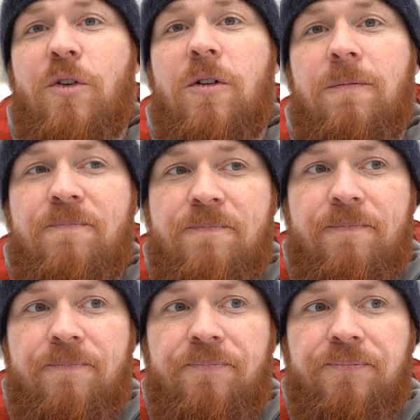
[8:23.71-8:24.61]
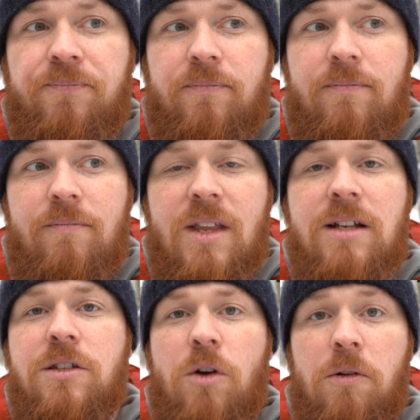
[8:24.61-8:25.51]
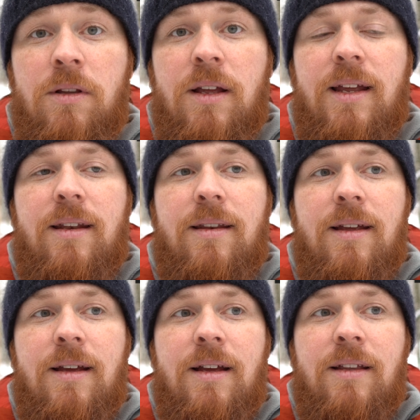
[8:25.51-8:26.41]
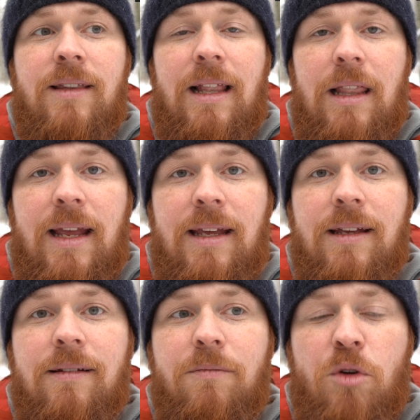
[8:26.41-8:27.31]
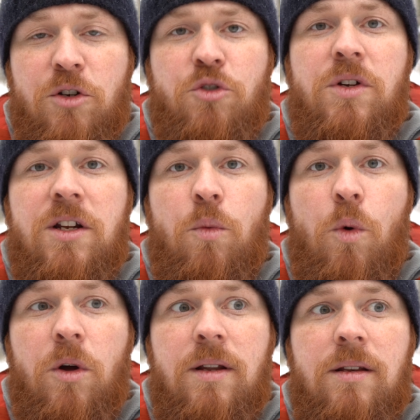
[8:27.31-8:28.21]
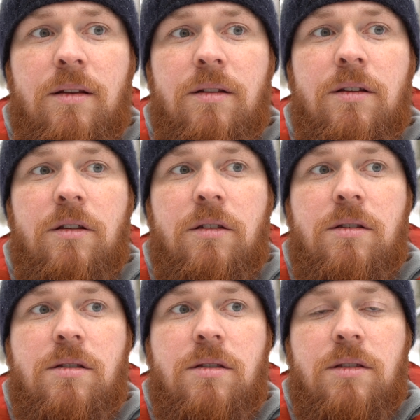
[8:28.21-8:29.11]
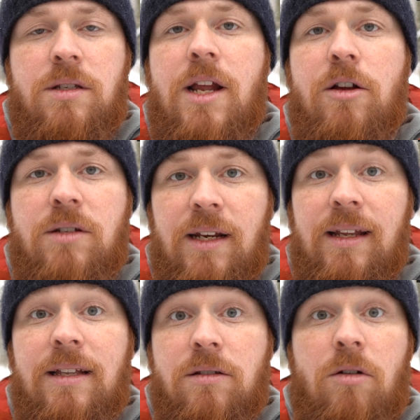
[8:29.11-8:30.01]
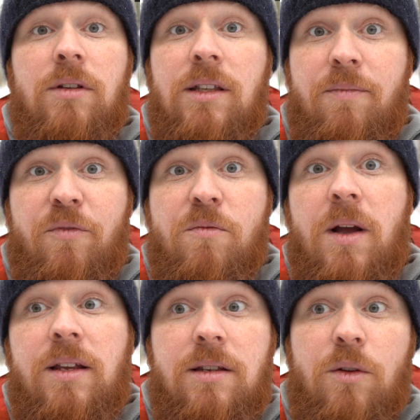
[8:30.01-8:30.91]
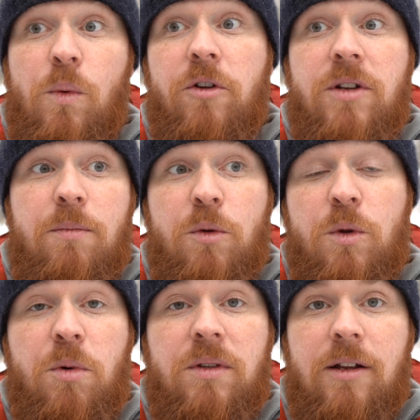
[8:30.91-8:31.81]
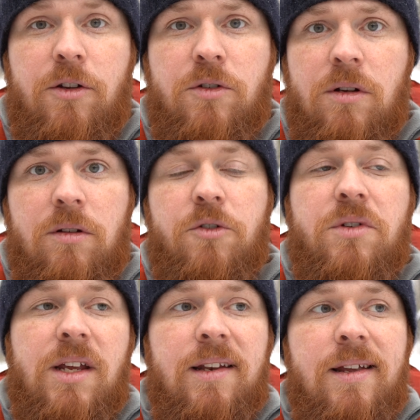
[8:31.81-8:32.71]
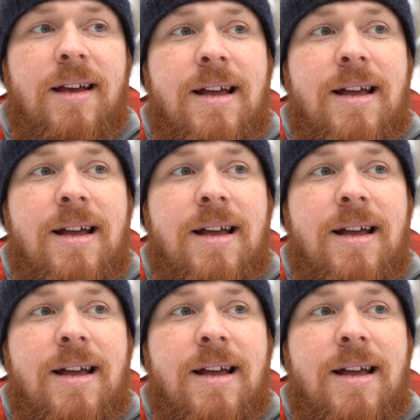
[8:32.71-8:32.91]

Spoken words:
for salt, and they like pressure treated wood, and stairs tend to get salt on them from ice in the wintertime when you put down your salt and your sand.